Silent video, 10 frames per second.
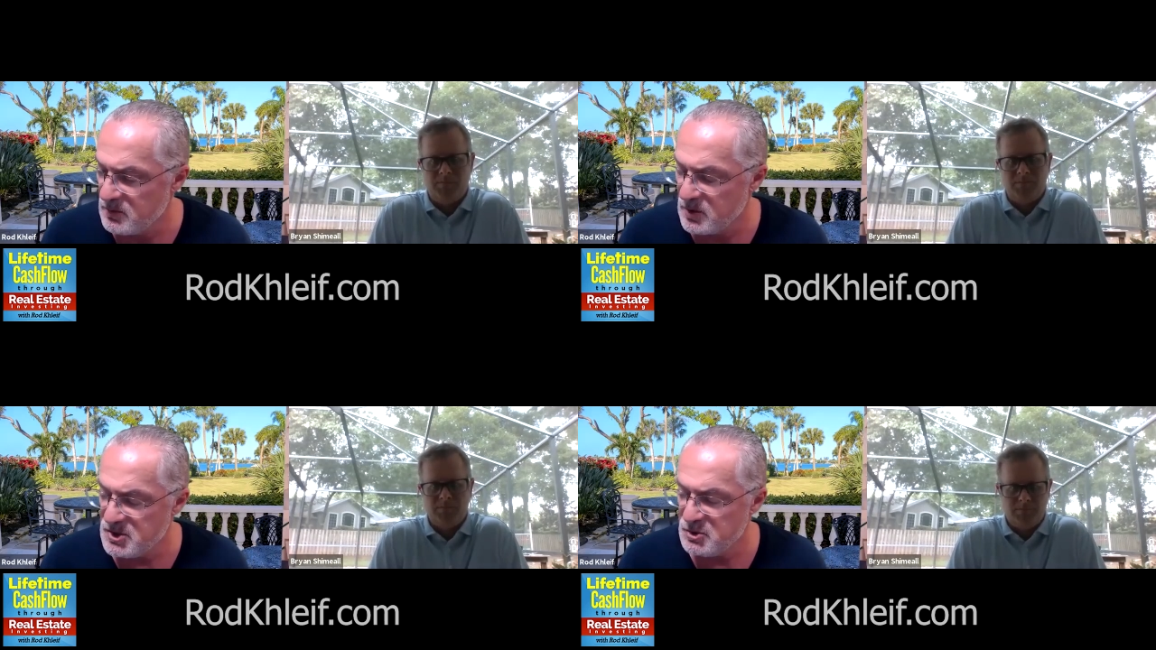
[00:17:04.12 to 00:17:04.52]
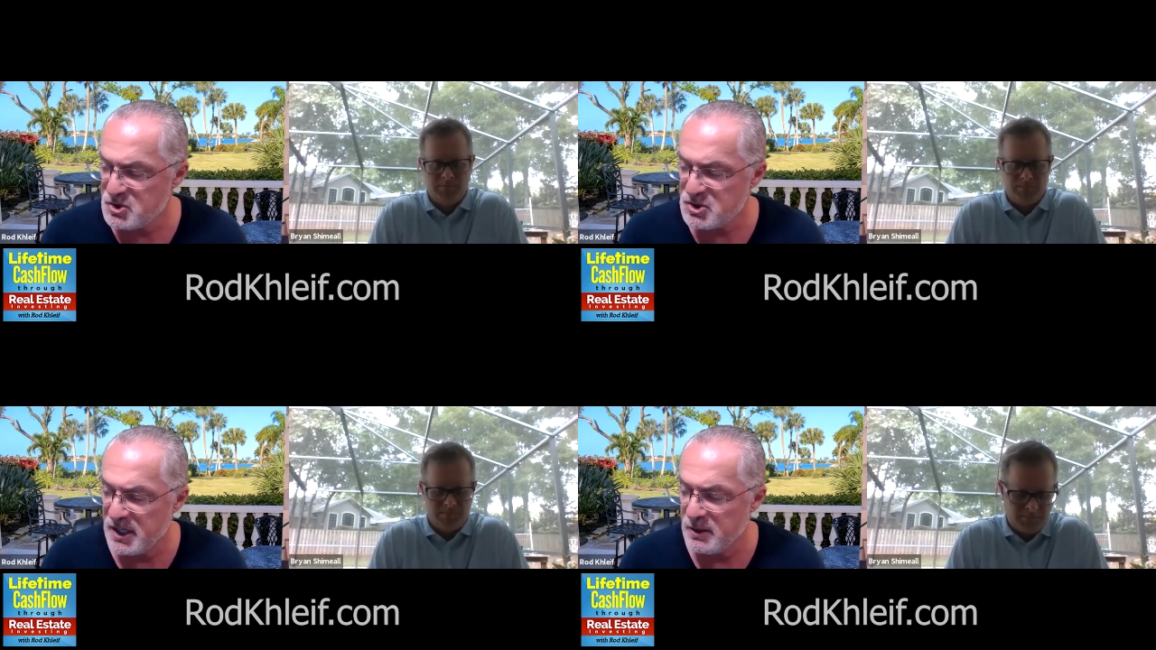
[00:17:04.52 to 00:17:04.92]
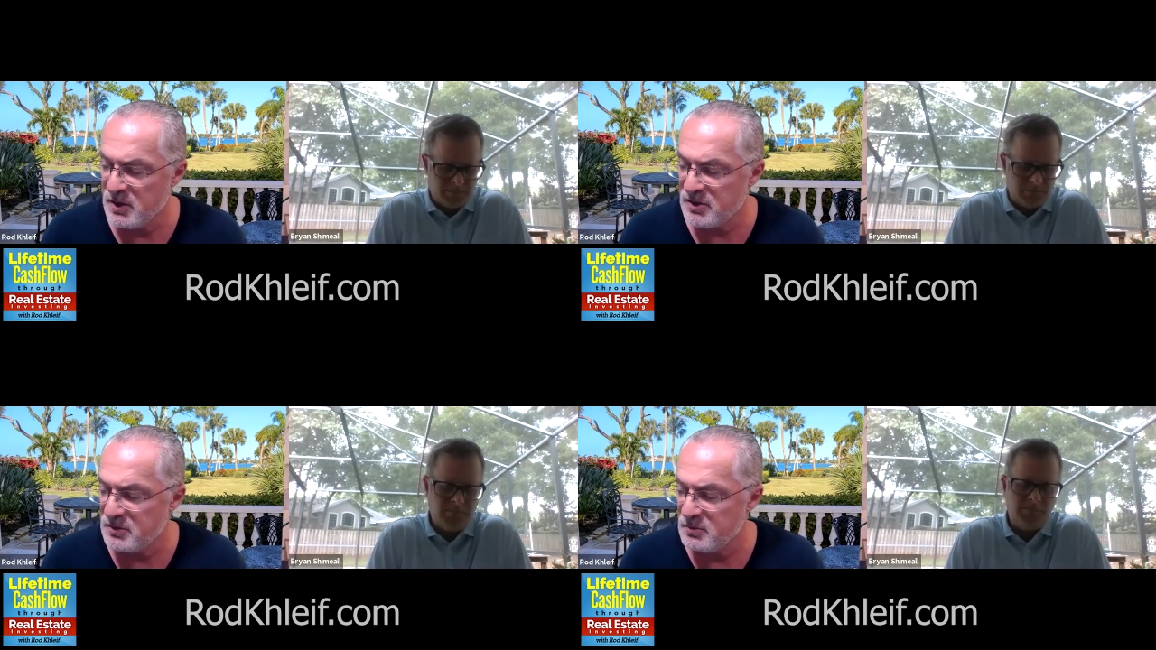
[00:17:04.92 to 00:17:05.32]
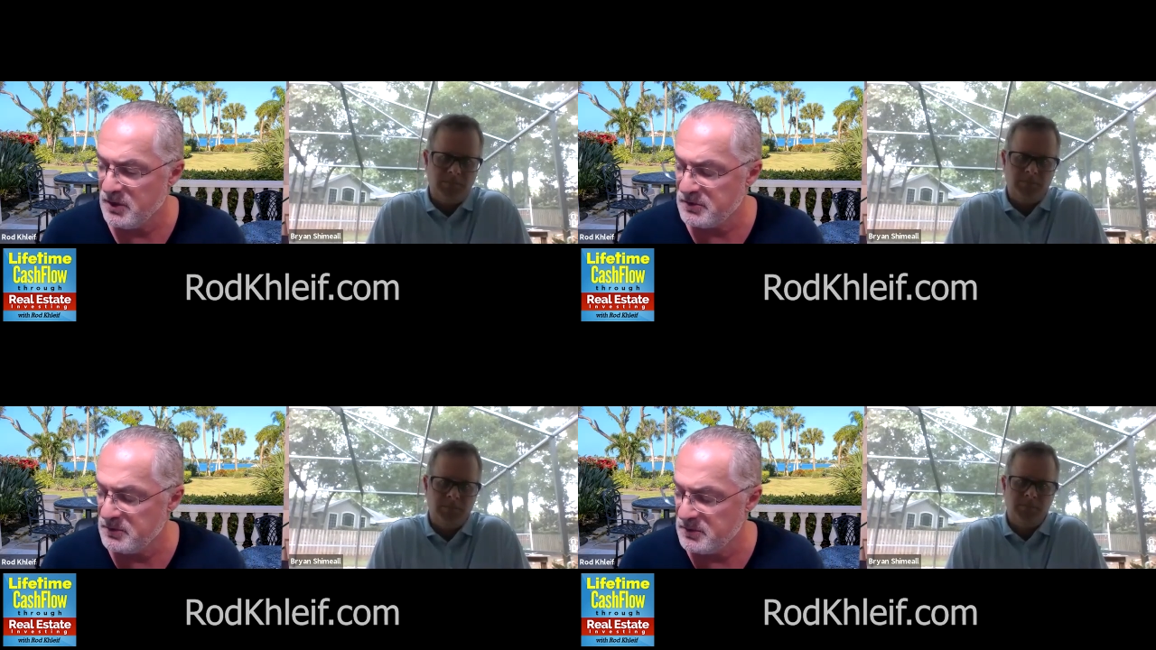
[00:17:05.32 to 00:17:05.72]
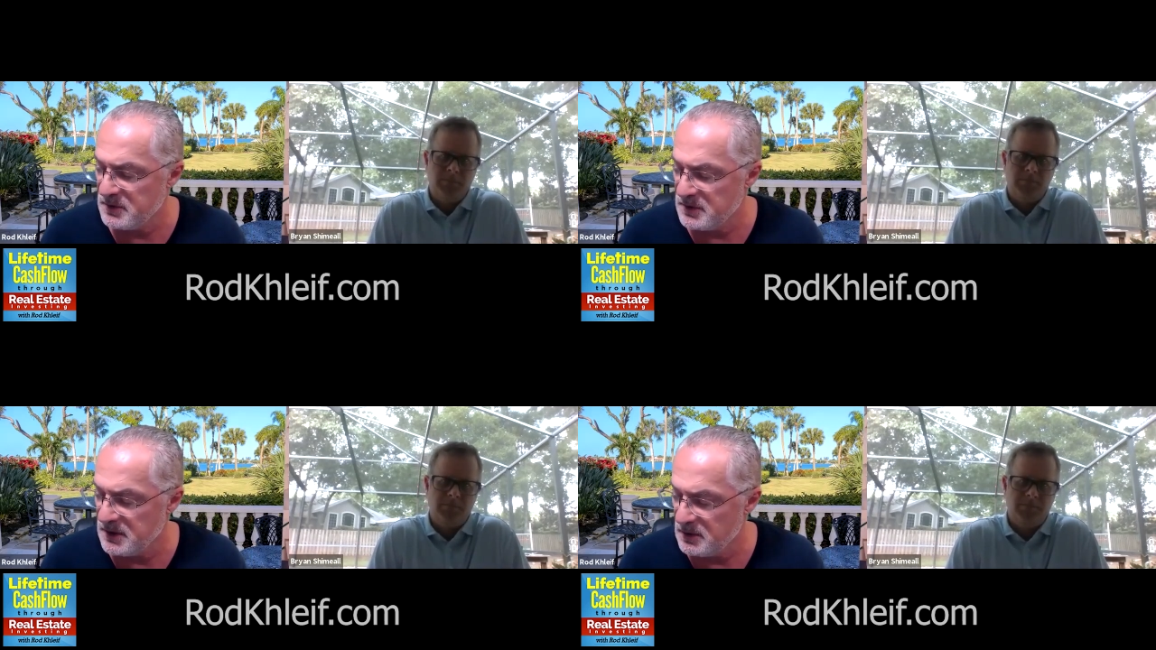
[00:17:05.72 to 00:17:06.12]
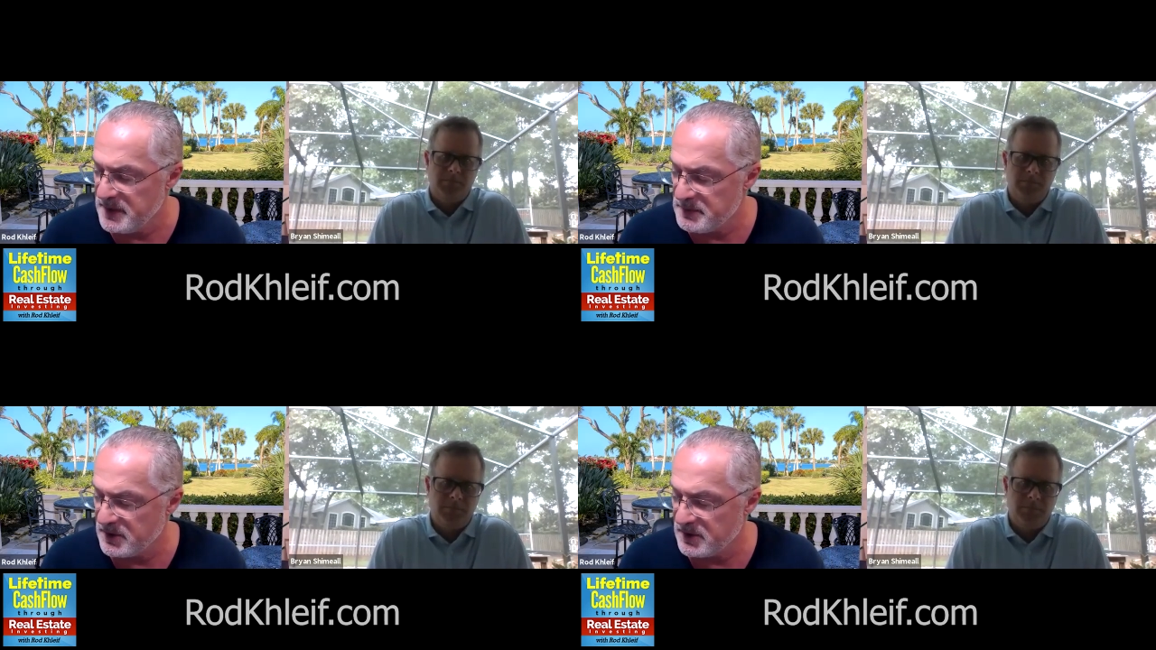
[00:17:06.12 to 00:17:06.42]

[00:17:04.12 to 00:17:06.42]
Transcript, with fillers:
Speaker 1: would you share with with you know people